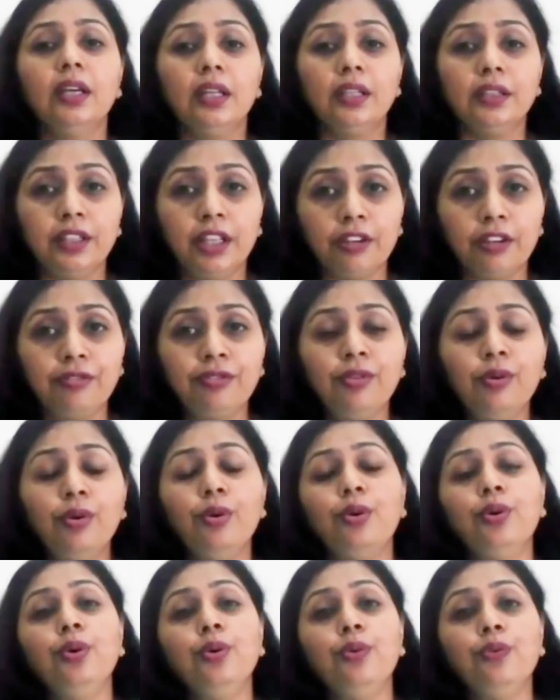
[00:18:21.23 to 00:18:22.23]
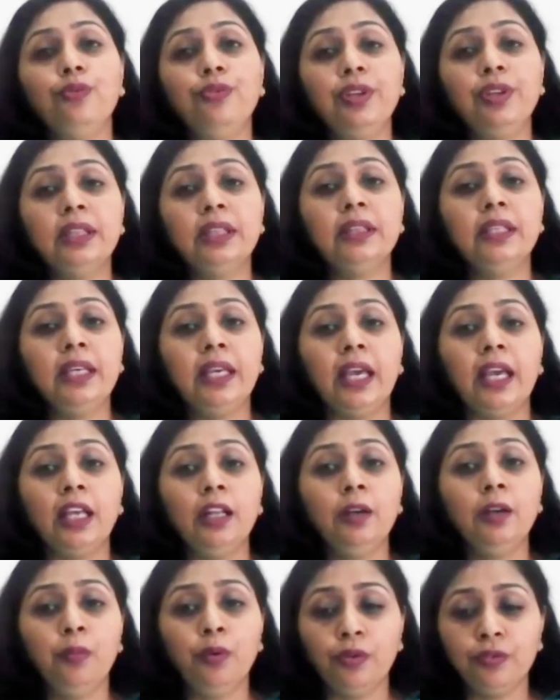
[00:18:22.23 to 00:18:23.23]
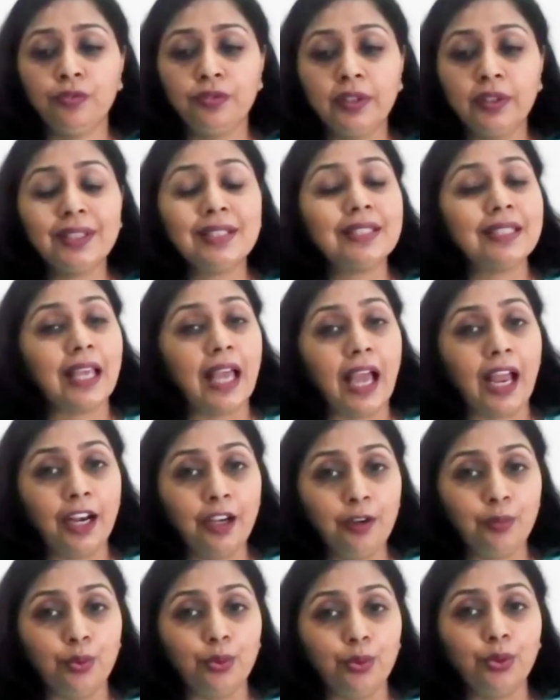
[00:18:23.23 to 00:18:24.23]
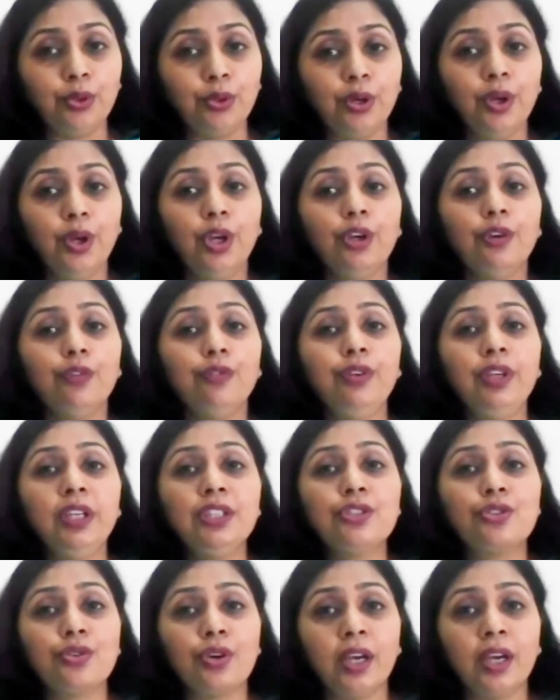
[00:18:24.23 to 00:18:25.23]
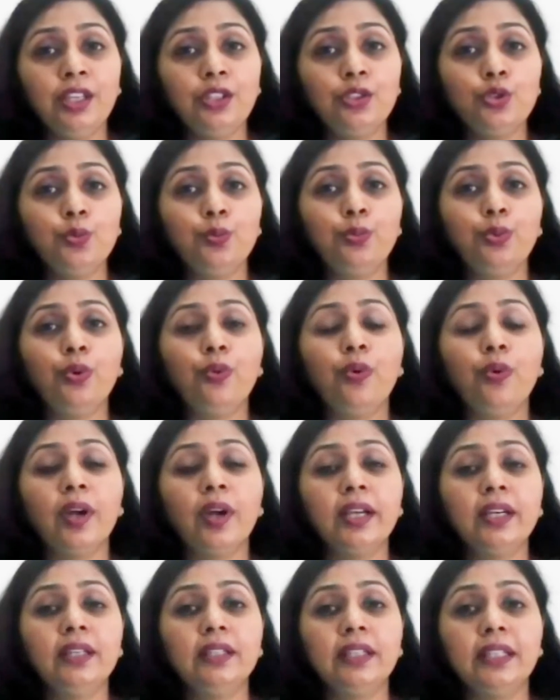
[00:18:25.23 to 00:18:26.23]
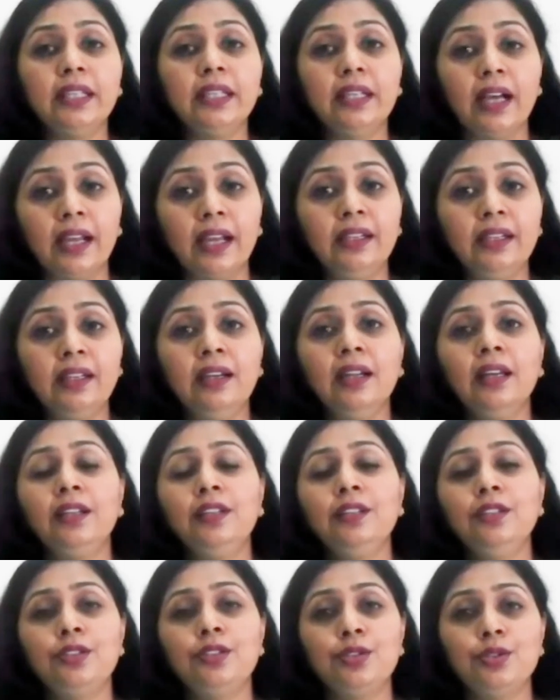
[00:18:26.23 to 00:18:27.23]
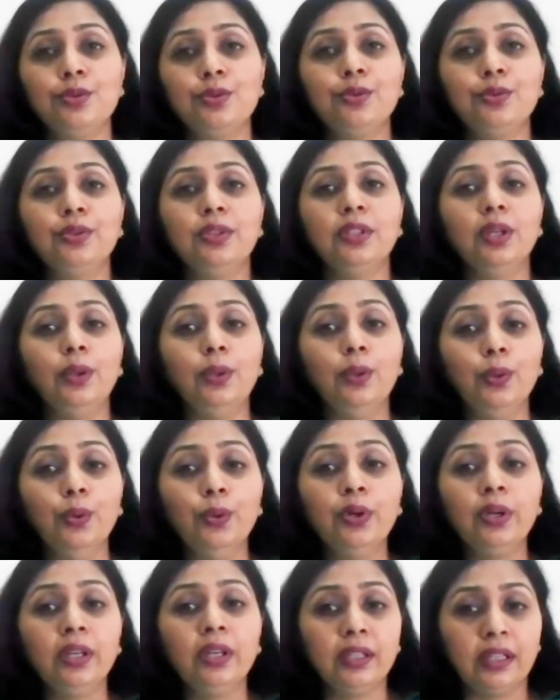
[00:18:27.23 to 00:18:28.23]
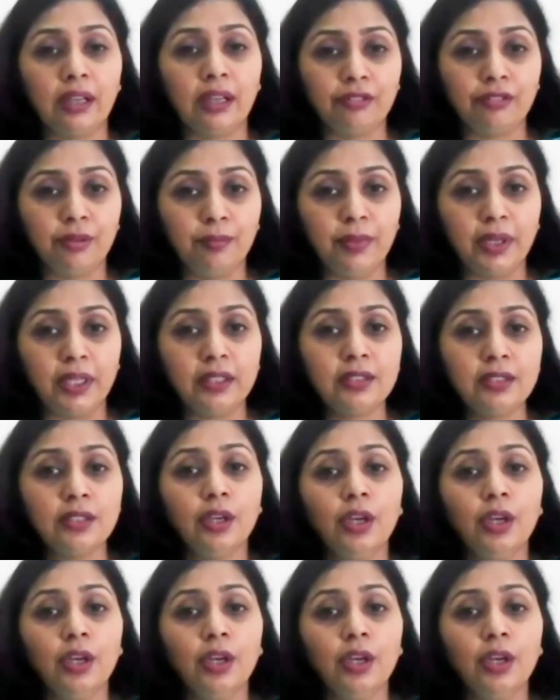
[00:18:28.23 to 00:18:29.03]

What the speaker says: Therefore, with the help of this handbook, we try to provide the guidelines to the local government